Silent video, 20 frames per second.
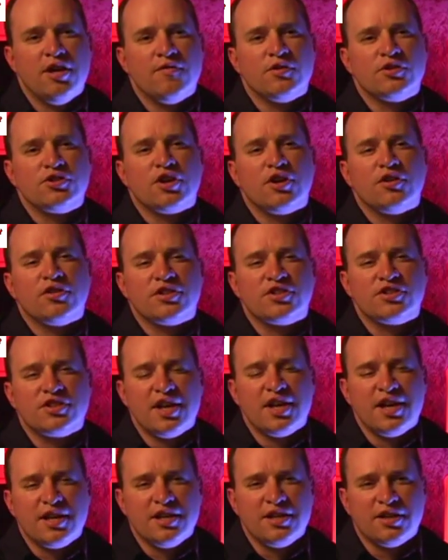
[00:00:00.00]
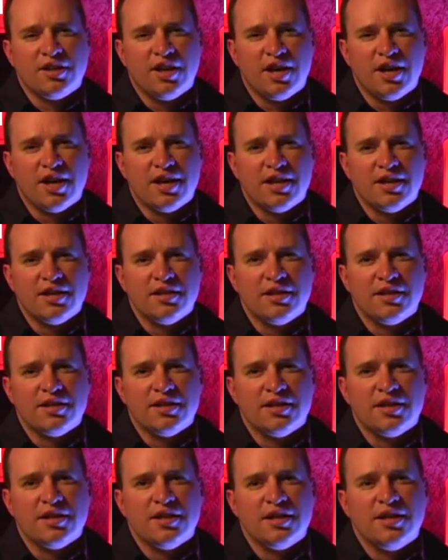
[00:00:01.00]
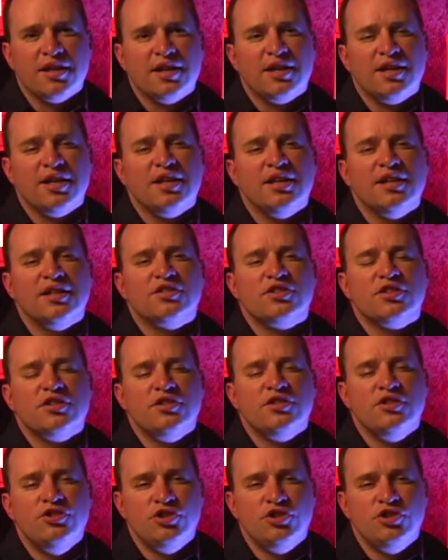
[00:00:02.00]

If it's on the second line, it's a